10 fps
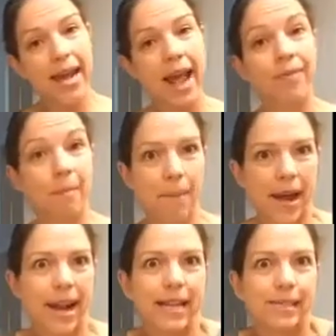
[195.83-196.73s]
and the
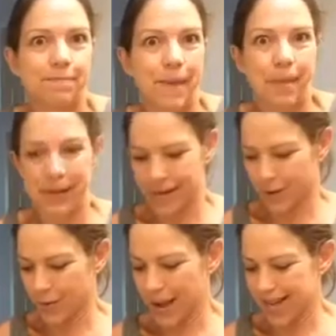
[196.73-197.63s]
butter is bubbling
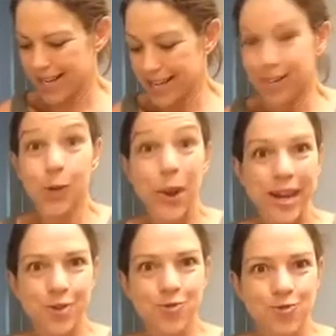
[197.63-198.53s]
away. So we're
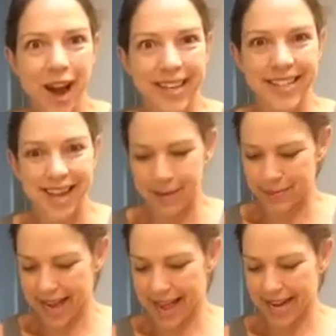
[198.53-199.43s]
in great shape
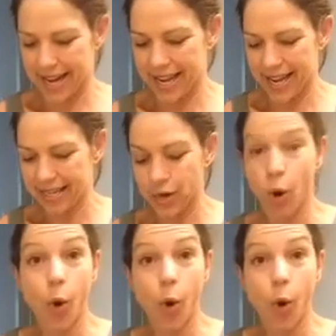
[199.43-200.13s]
to add our eggs.